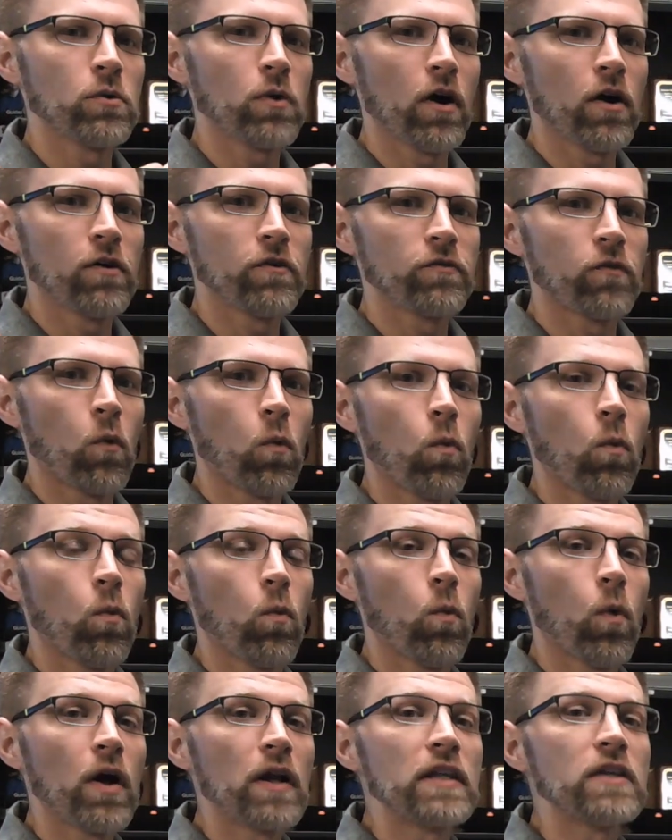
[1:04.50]
of
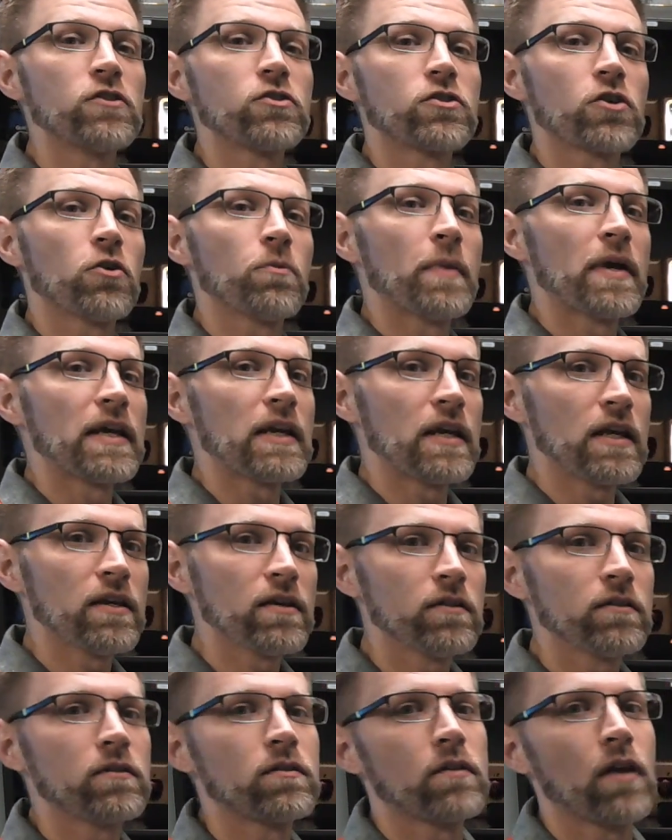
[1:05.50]
what each domain
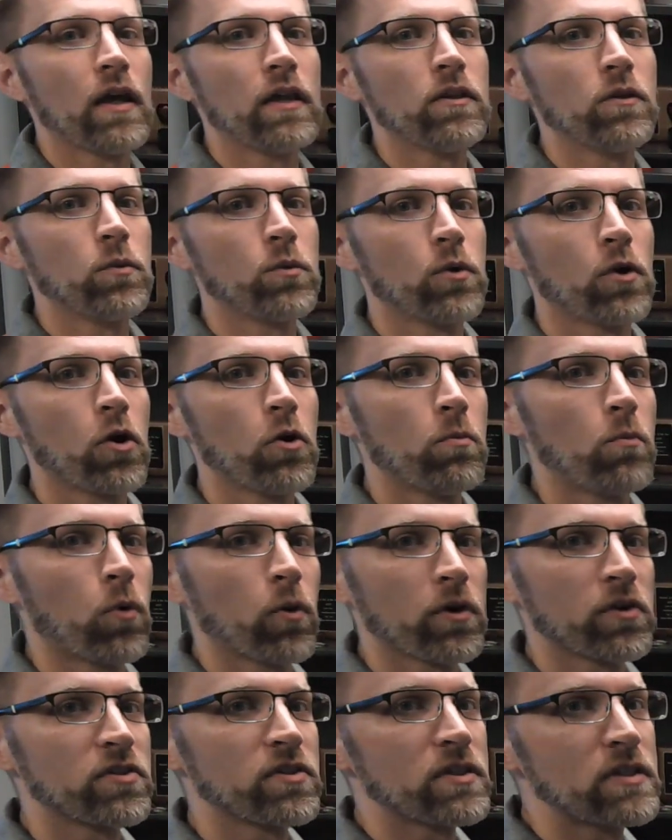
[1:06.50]
is, and then we'll go more
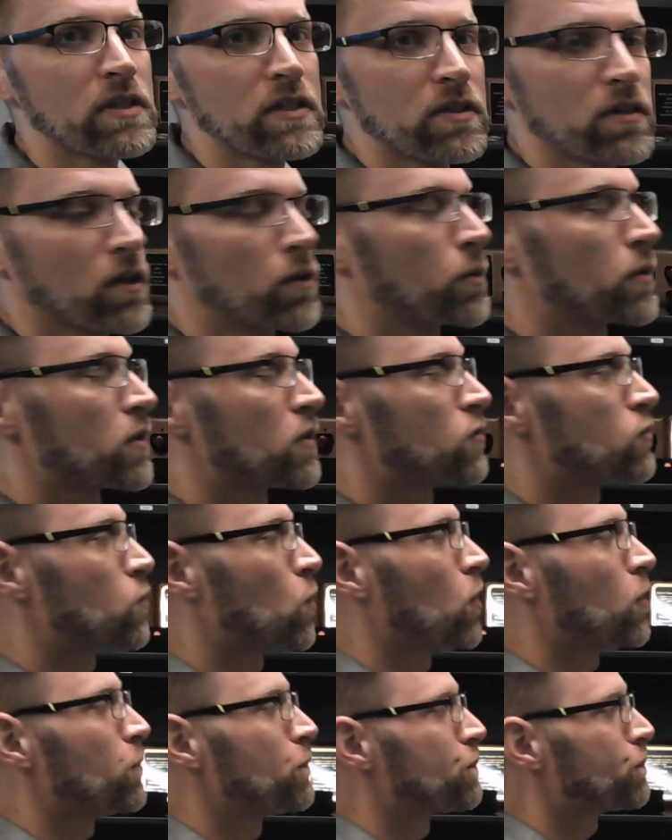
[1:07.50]
into detail with each
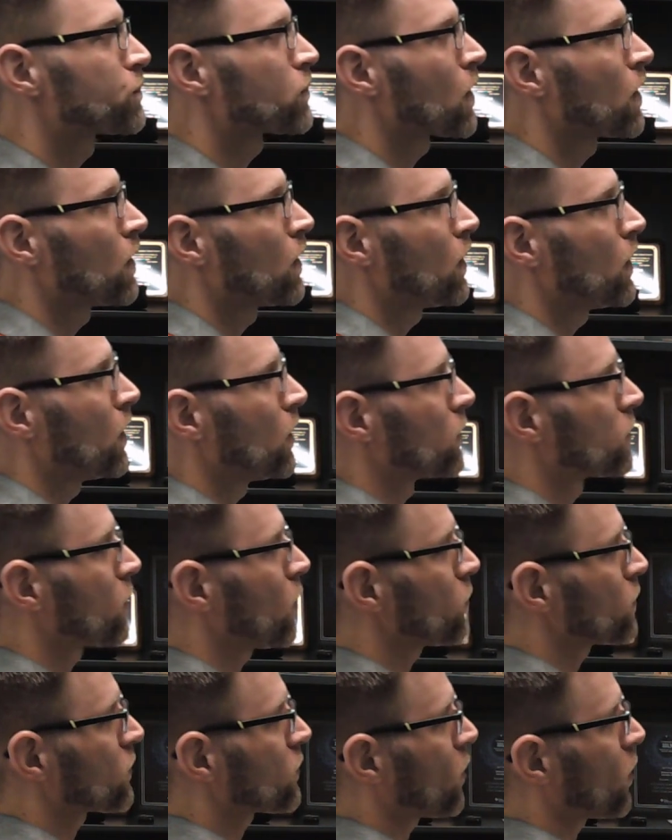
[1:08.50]
one. So
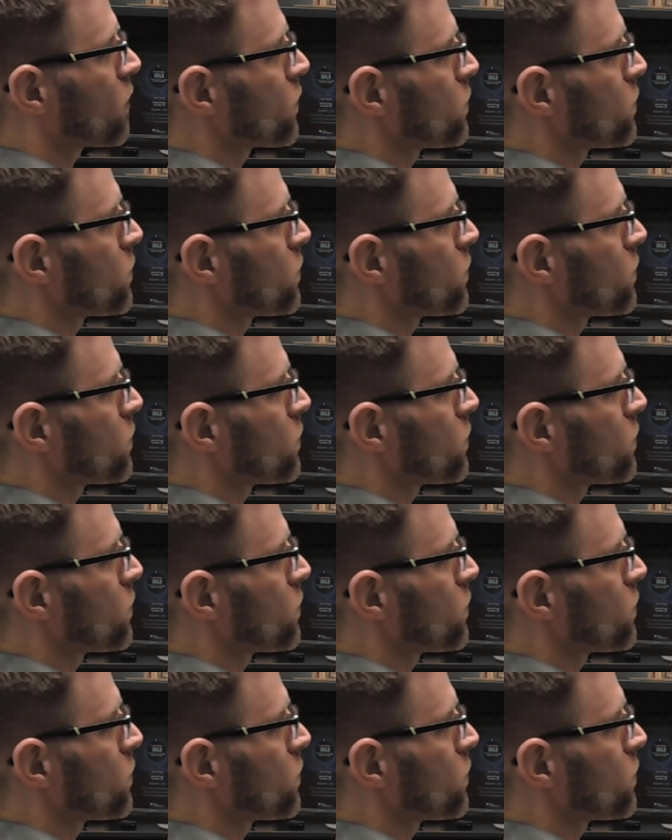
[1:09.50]
starting